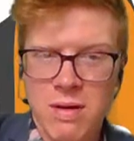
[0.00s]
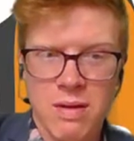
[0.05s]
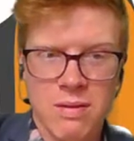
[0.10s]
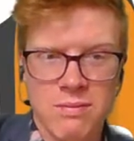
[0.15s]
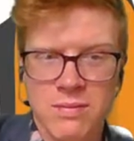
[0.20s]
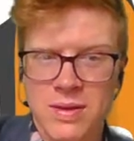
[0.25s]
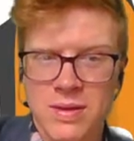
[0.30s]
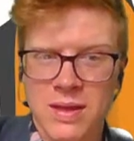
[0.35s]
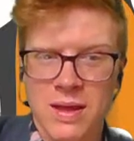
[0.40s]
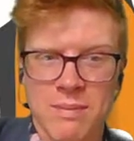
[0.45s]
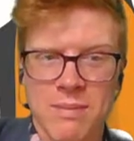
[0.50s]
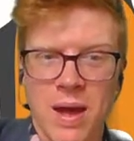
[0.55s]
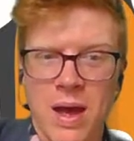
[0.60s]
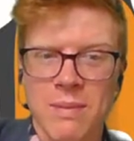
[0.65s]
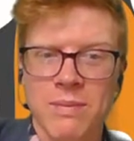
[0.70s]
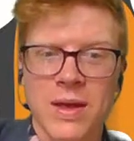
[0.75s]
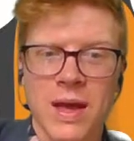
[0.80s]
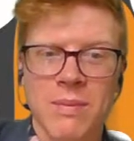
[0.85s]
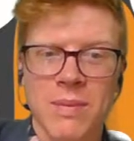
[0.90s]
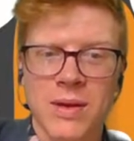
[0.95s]
some
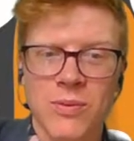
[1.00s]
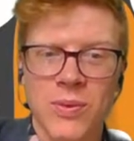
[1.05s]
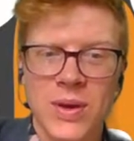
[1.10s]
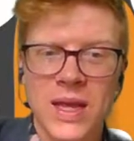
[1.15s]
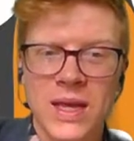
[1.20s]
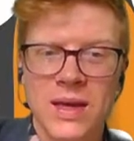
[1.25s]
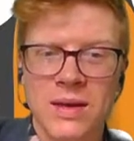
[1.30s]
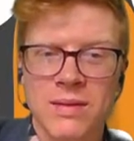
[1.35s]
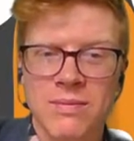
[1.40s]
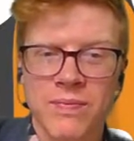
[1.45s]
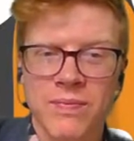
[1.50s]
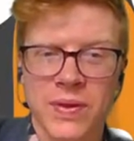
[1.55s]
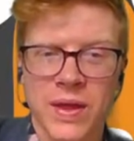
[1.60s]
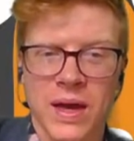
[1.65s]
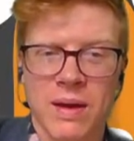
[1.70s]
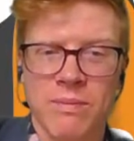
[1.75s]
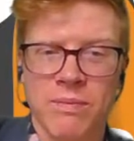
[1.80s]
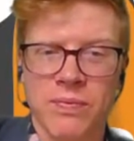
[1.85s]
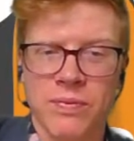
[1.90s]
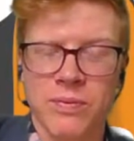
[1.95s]
upcoming week.
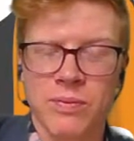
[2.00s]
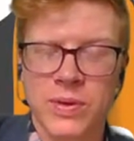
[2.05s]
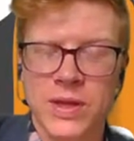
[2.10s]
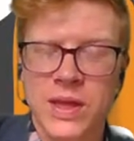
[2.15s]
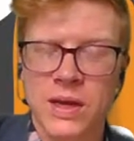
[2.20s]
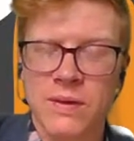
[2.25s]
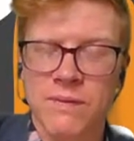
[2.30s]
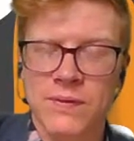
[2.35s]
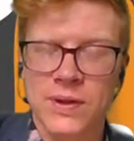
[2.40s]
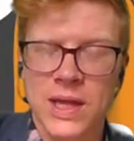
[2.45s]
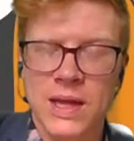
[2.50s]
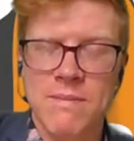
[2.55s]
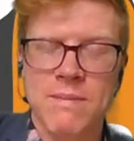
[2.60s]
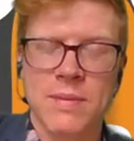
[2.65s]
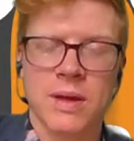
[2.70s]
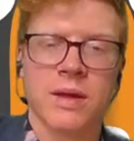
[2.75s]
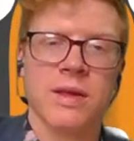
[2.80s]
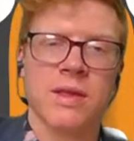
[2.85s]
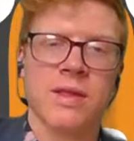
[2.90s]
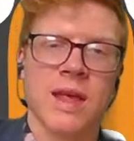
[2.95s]
We did it for them
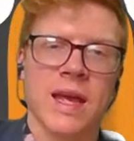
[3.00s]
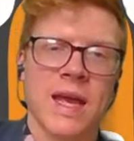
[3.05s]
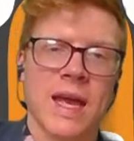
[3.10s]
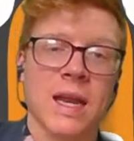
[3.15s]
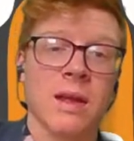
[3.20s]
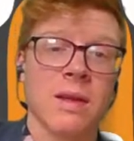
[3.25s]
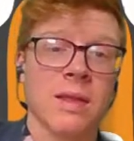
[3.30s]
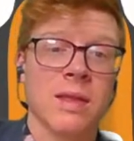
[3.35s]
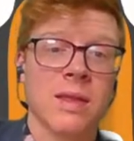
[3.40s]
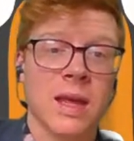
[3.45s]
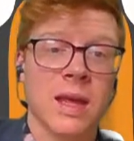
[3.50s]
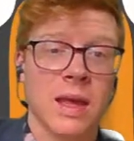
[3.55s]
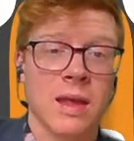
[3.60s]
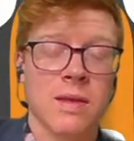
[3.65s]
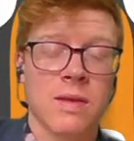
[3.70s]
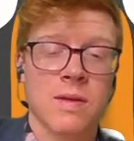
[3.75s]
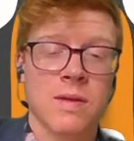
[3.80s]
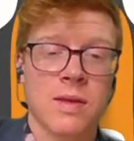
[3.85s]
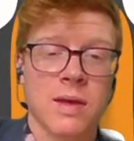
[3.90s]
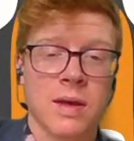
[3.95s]
because they had a
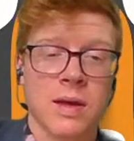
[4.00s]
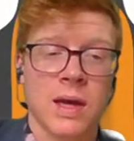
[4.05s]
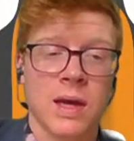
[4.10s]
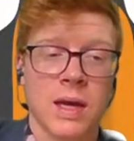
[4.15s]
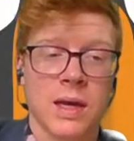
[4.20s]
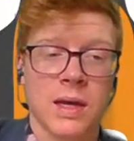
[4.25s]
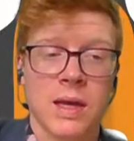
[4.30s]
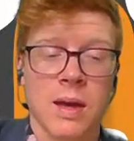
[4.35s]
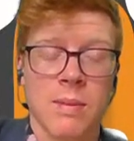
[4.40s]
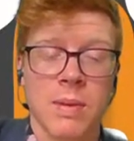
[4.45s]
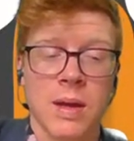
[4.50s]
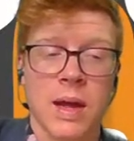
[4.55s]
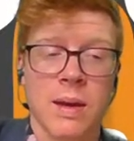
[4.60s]
test coming up